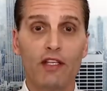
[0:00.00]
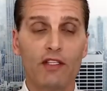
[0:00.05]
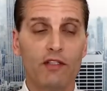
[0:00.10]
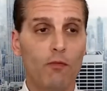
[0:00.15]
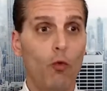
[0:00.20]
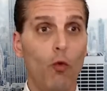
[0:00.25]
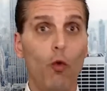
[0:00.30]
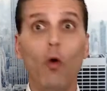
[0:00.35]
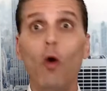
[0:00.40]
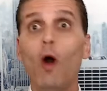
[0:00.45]

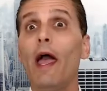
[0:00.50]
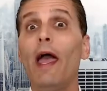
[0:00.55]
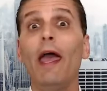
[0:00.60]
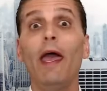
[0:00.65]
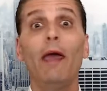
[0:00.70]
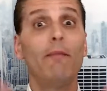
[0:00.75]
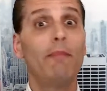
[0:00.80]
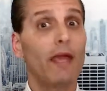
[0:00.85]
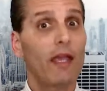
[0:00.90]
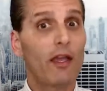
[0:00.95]
way
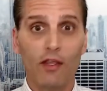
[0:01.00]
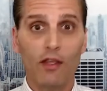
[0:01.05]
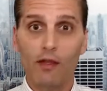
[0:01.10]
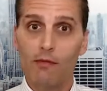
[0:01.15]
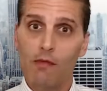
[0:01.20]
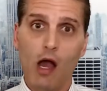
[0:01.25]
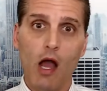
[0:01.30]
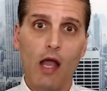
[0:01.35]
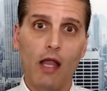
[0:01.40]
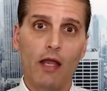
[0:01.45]
bigger than
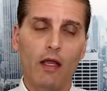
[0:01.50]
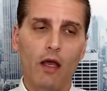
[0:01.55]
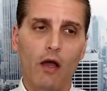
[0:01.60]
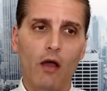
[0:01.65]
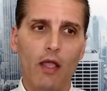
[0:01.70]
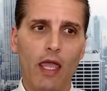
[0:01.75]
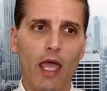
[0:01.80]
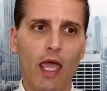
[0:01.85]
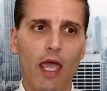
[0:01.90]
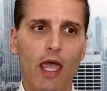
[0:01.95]
mine,
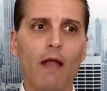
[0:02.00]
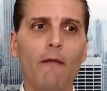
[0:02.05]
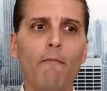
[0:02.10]
okay?